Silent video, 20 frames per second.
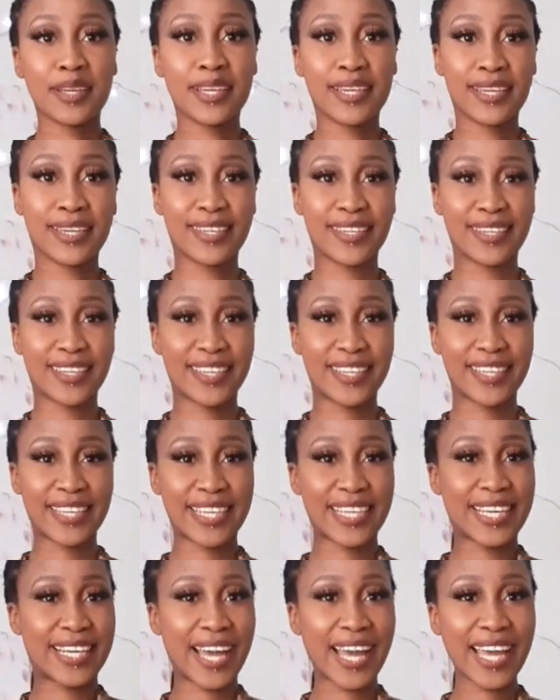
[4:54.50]
Hey
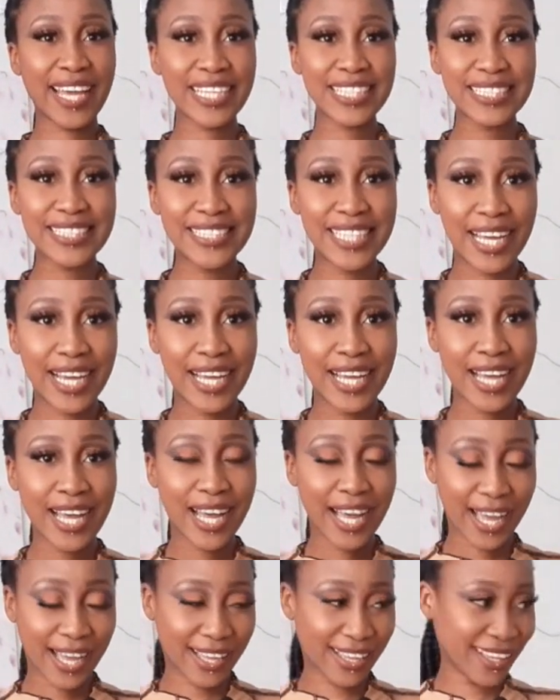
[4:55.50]
guys,
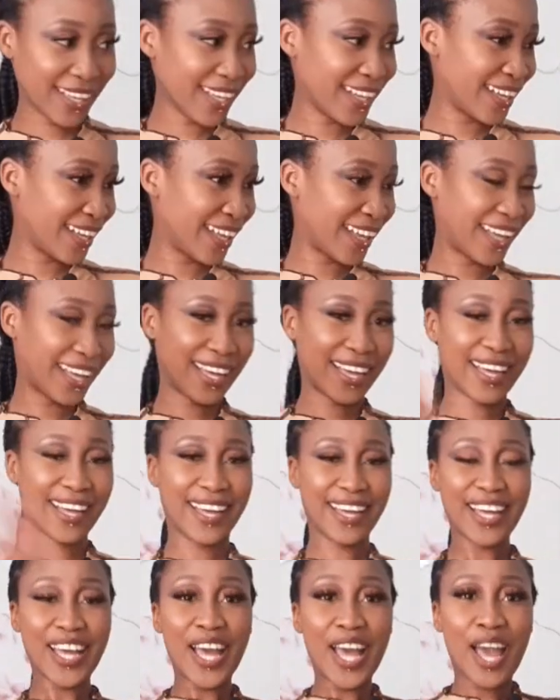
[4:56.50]

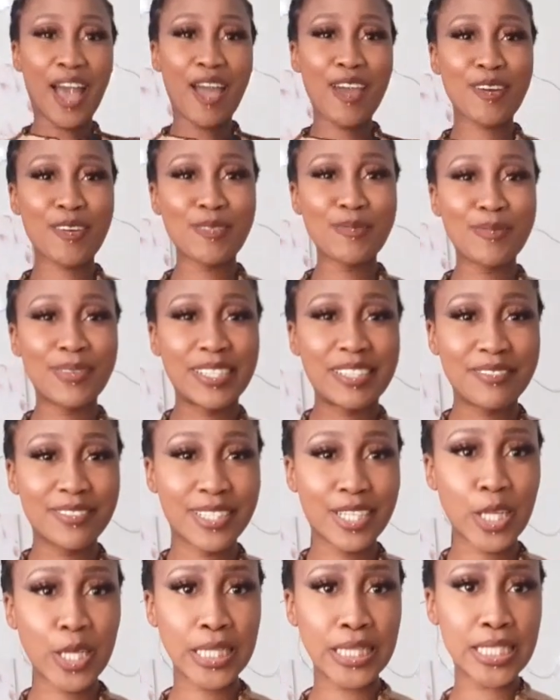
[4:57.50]
I don't believe
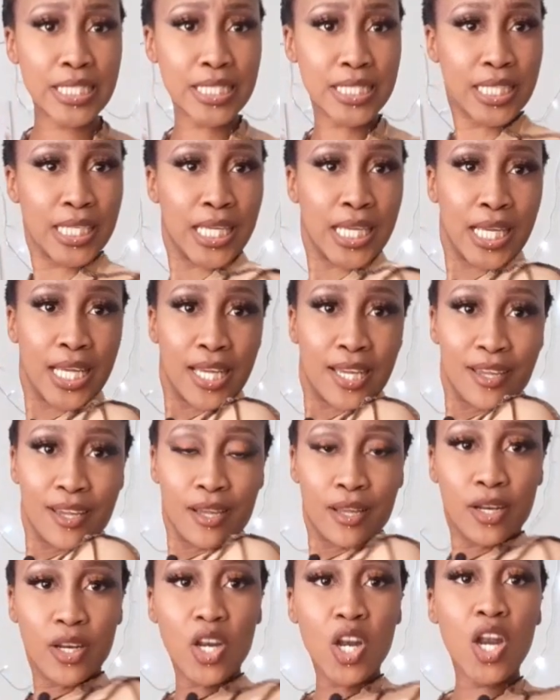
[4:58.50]
it. Look at this.
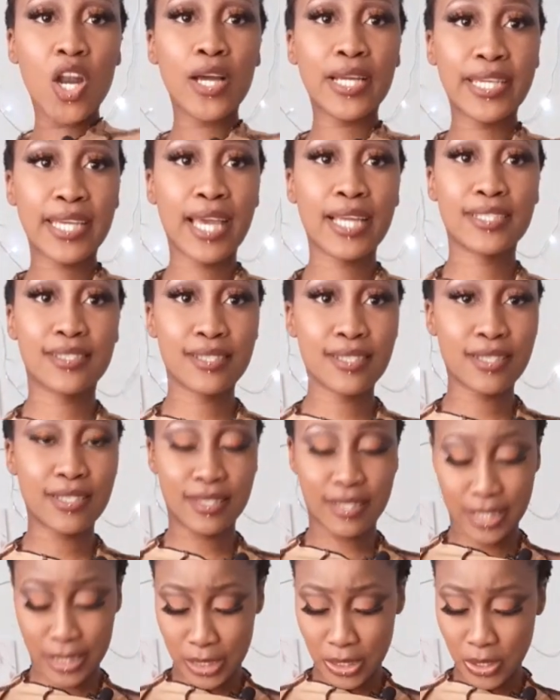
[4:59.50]
Look at
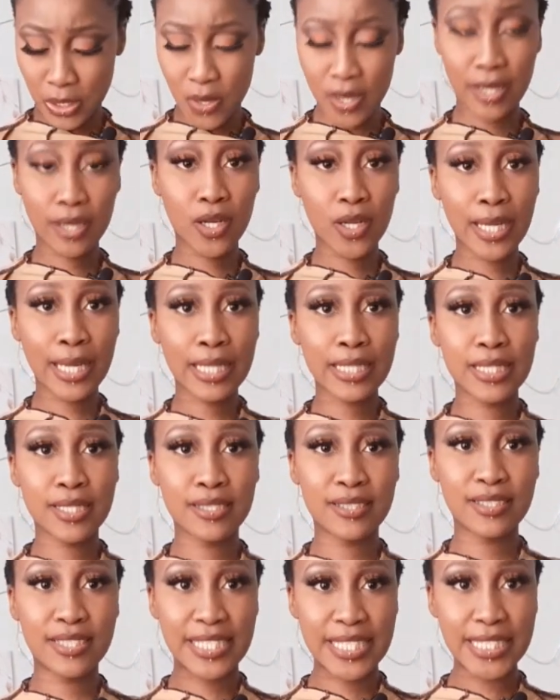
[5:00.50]
it. Look at
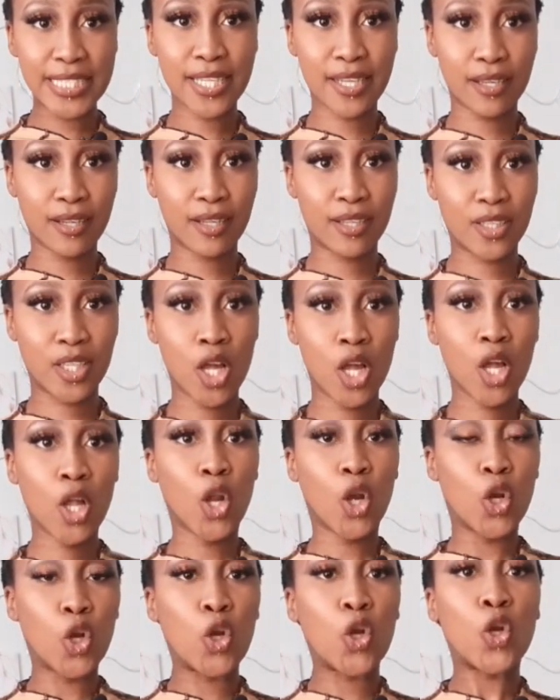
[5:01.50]
the detail.
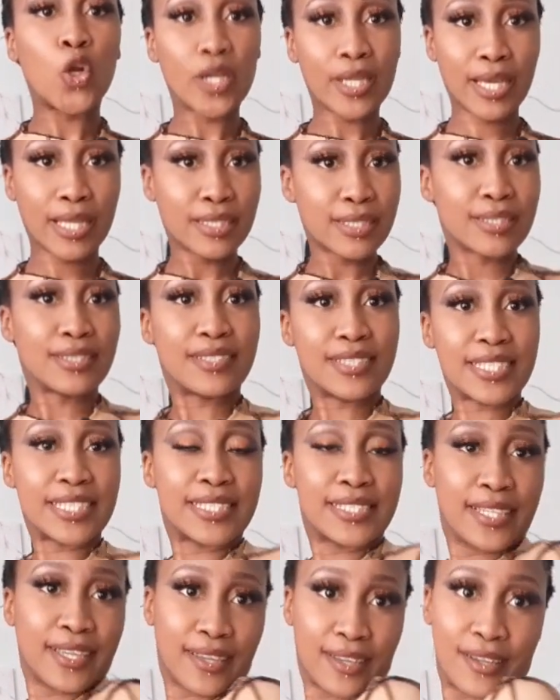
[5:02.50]
Look at the
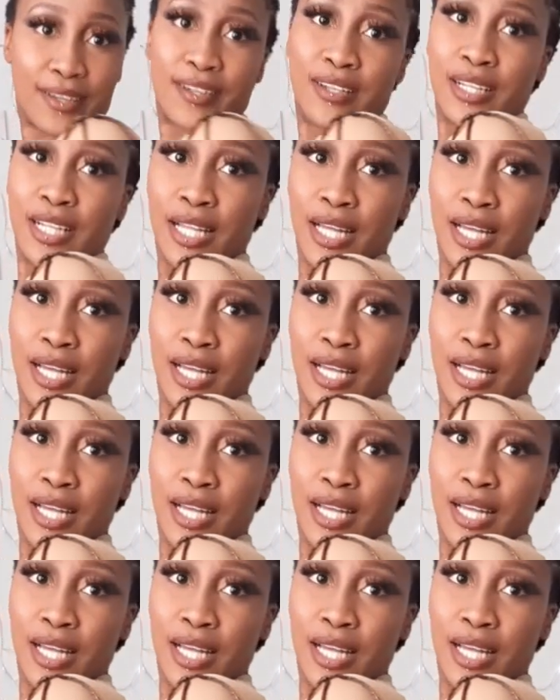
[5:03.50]
detail.